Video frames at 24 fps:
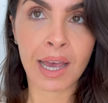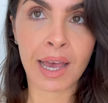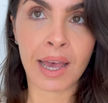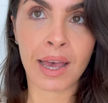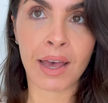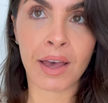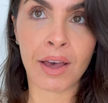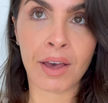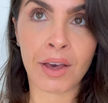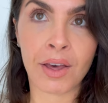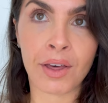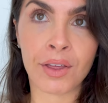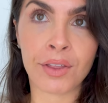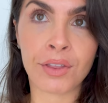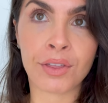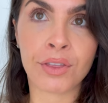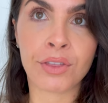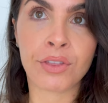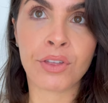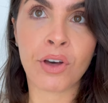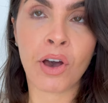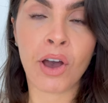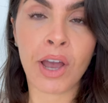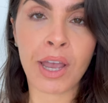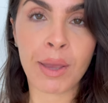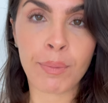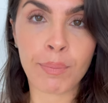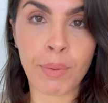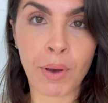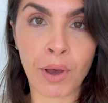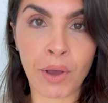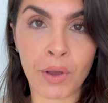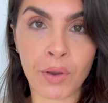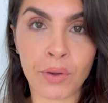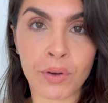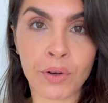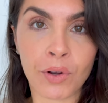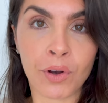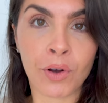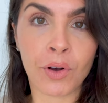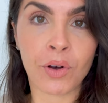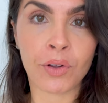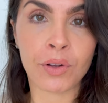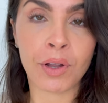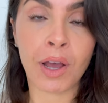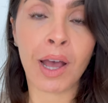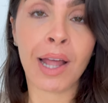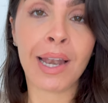her thigh bone,
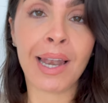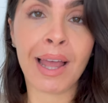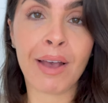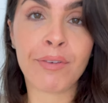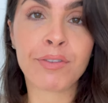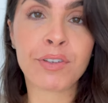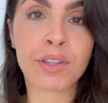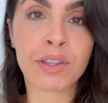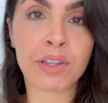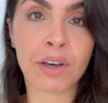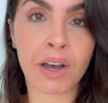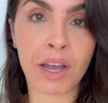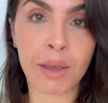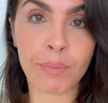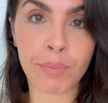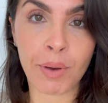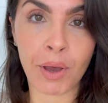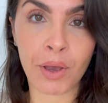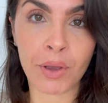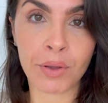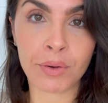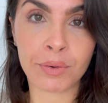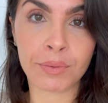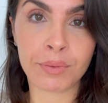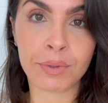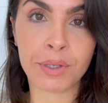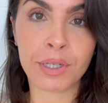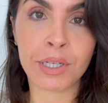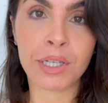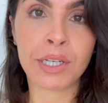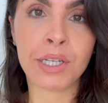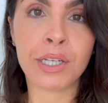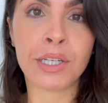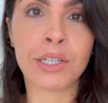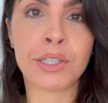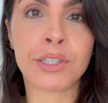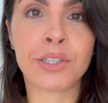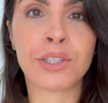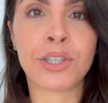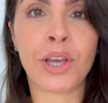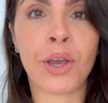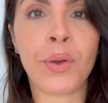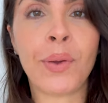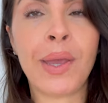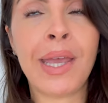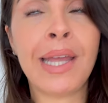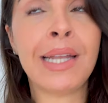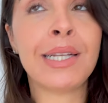or her left thigh bone.
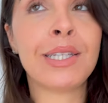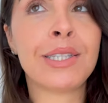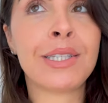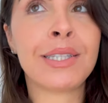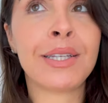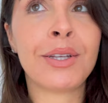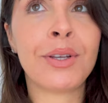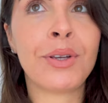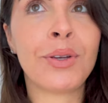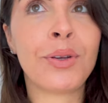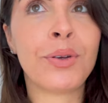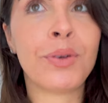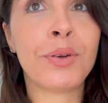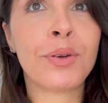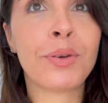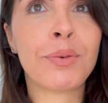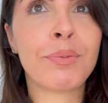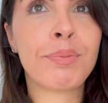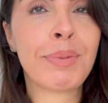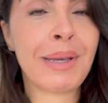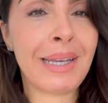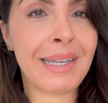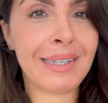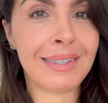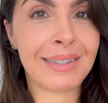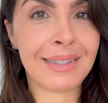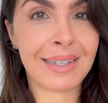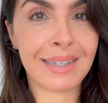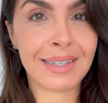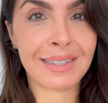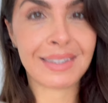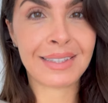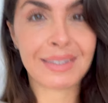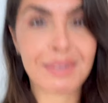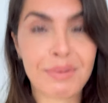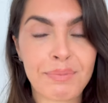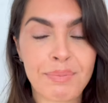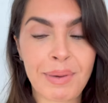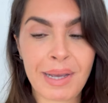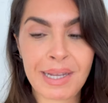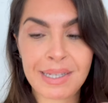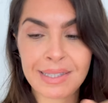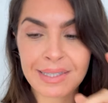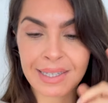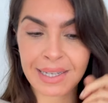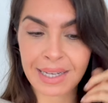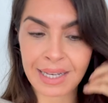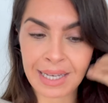So into pieces,
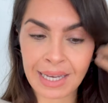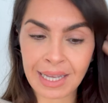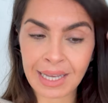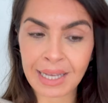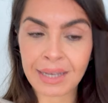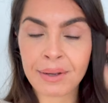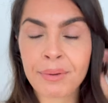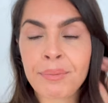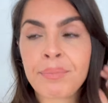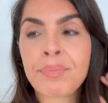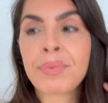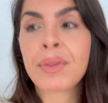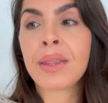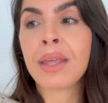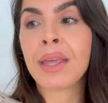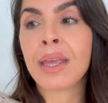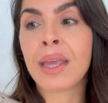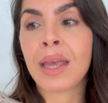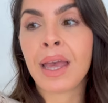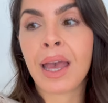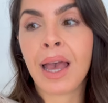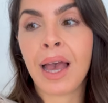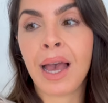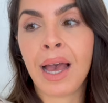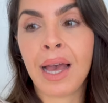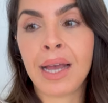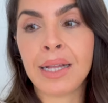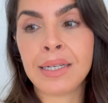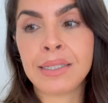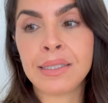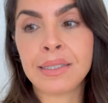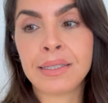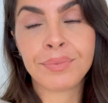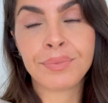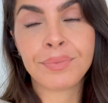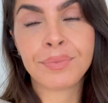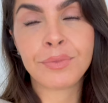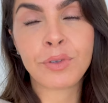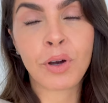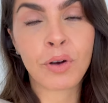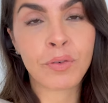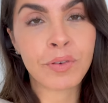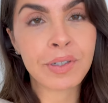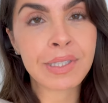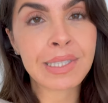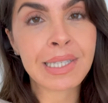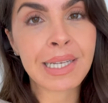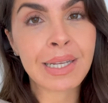basically. And
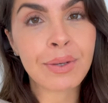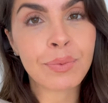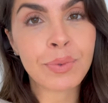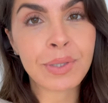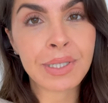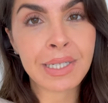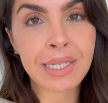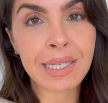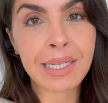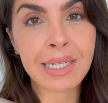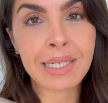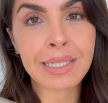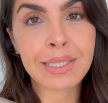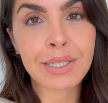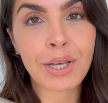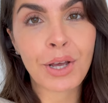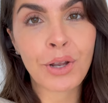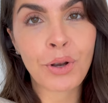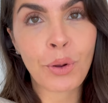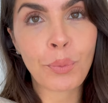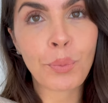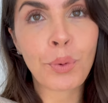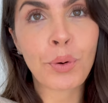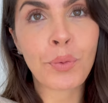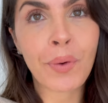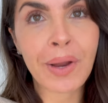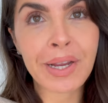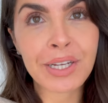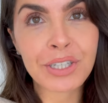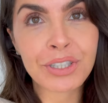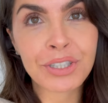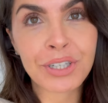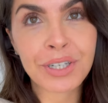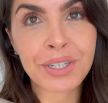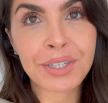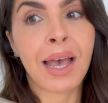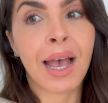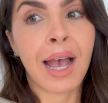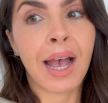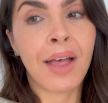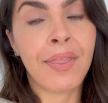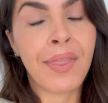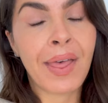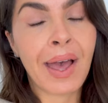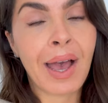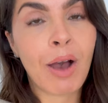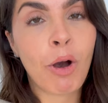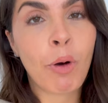obviously would need an operation.
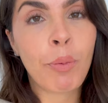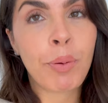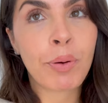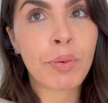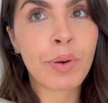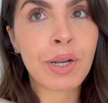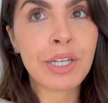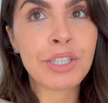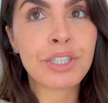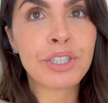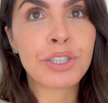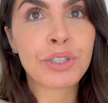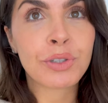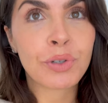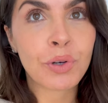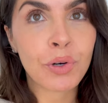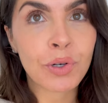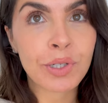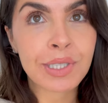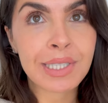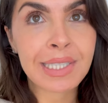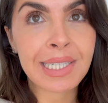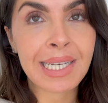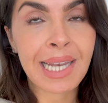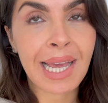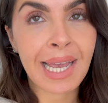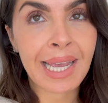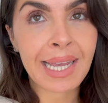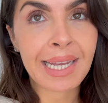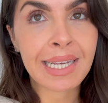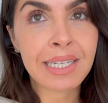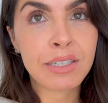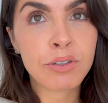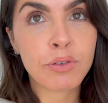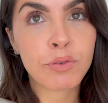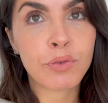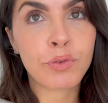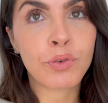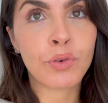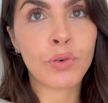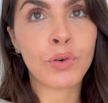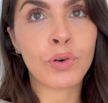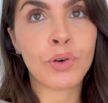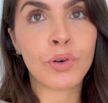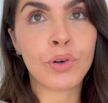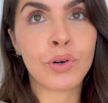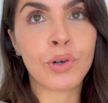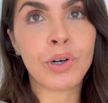And that operation got delayed
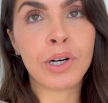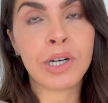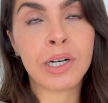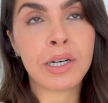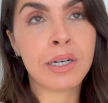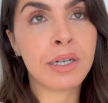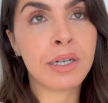for